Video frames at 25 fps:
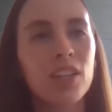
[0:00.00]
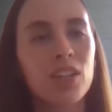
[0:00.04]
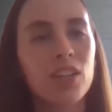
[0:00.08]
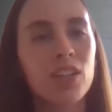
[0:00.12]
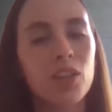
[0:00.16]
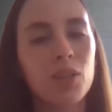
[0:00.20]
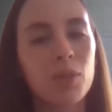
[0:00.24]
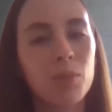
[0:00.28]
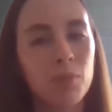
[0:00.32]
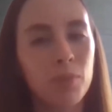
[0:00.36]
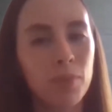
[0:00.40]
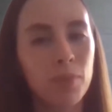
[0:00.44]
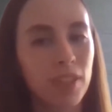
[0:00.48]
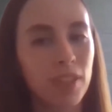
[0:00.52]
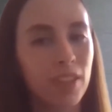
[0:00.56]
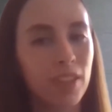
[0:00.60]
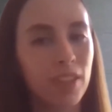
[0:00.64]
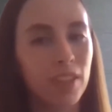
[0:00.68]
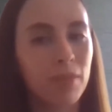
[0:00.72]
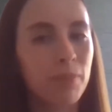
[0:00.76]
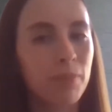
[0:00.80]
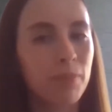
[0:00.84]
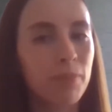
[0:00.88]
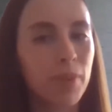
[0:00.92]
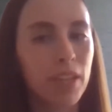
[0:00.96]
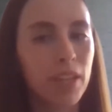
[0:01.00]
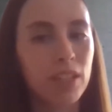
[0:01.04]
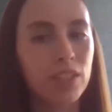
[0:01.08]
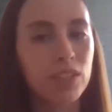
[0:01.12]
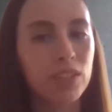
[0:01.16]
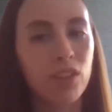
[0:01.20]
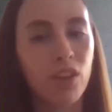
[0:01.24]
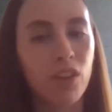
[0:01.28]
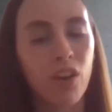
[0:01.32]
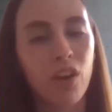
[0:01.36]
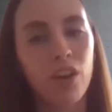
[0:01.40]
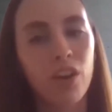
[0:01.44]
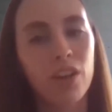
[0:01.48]
could be based
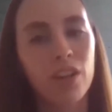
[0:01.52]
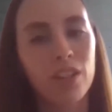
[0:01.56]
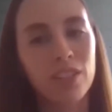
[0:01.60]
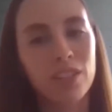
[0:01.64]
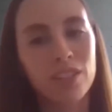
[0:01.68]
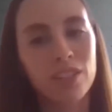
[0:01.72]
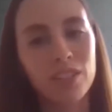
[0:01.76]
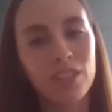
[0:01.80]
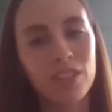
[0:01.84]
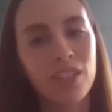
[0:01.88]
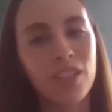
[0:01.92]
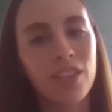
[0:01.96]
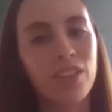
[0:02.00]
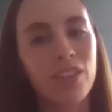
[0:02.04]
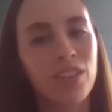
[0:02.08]
on